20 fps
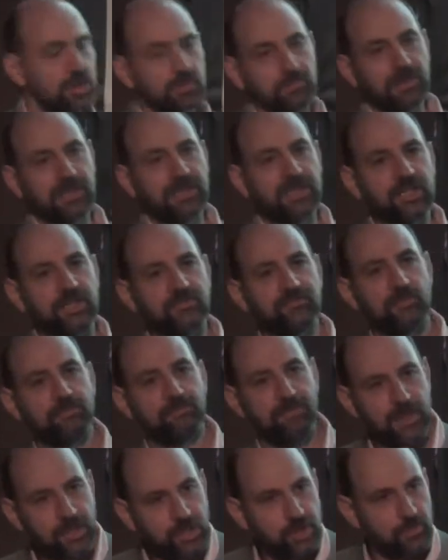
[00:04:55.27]
a completely
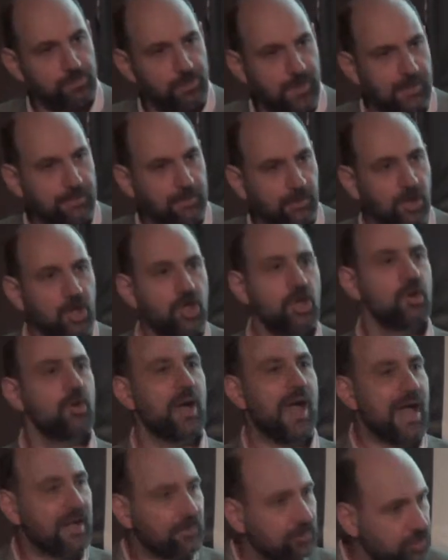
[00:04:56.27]
different bunch of people
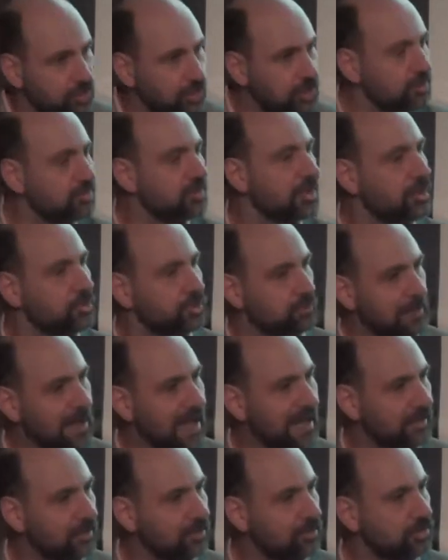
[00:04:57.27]
who execute those
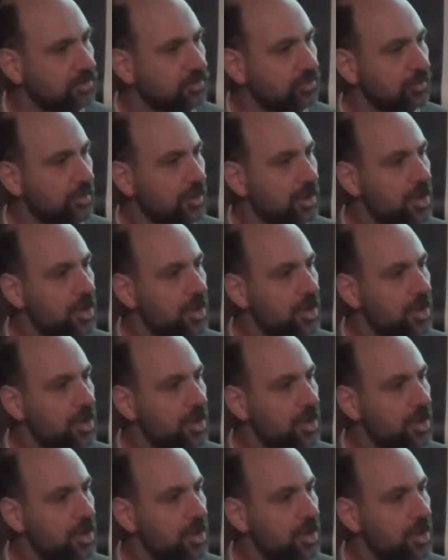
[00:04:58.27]
plans.